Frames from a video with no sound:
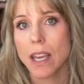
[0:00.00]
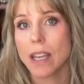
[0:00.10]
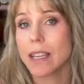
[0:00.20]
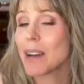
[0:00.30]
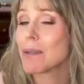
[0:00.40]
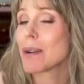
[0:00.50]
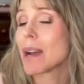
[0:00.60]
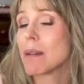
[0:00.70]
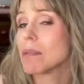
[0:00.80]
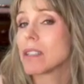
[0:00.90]
Yet we were
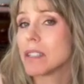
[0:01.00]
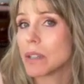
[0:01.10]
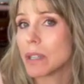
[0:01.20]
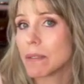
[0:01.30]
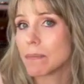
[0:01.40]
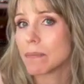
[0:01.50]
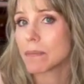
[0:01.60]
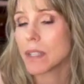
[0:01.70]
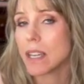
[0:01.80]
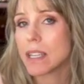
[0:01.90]
able to do it.
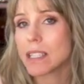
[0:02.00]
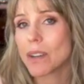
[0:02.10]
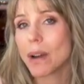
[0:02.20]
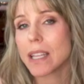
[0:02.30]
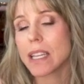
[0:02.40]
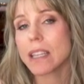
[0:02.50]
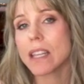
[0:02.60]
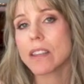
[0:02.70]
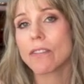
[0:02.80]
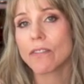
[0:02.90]
And so I think
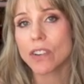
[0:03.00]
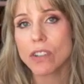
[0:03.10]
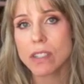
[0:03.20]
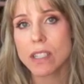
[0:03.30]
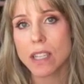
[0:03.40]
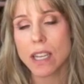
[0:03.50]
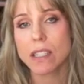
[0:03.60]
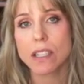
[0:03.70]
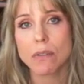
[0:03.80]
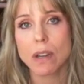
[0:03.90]
that the first thing
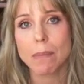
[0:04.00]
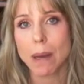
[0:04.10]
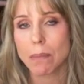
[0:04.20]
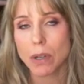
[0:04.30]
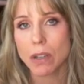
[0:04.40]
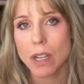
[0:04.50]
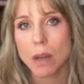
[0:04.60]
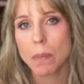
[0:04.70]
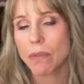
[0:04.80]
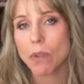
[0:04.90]
to remember
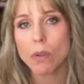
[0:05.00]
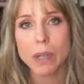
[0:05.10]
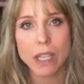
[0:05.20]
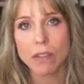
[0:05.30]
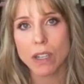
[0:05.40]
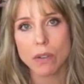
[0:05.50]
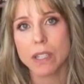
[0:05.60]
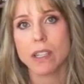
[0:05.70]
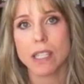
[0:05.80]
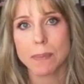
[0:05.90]
before we even go
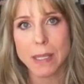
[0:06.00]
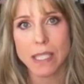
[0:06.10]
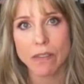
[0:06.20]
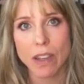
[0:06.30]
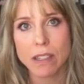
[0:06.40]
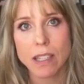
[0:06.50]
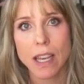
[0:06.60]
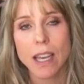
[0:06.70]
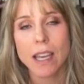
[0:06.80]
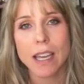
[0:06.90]
into the specifics
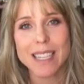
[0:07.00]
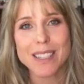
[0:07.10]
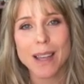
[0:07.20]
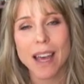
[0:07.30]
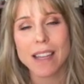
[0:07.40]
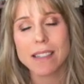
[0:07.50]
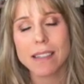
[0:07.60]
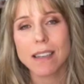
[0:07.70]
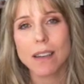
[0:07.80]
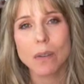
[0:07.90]
is that
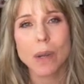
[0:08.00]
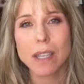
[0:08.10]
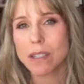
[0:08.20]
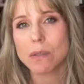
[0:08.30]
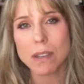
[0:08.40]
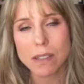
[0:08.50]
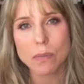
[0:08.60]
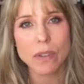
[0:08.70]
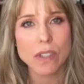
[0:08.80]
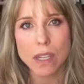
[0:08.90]
we can do this.
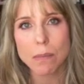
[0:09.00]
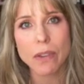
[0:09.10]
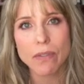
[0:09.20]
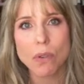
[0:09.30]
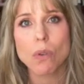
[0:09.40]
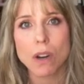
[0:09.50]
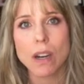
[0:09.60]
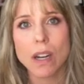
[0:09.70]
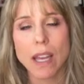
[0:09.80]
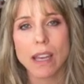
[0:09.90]
We've done it
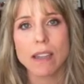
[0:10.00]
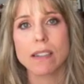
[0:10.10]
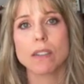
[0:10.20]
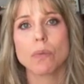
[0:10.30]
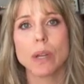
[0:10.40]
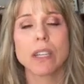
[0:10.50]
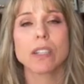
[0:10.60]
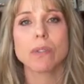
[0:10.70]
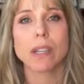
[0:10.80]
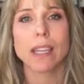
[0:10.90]
before and we can
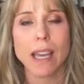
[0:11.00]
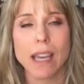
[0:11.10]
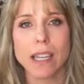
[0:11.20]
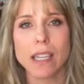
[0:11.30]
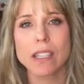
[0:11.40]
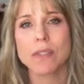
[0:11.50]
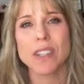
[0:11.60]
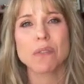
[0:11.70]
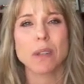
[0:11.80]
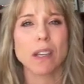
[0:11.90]
do it again. It just
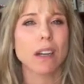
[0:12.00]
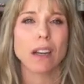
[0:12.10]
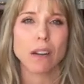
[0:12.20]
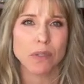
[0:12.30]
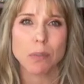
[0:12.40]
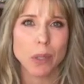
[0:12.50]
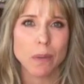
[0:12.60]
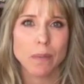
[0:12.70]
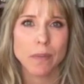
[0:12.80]
feels really uncomfortable.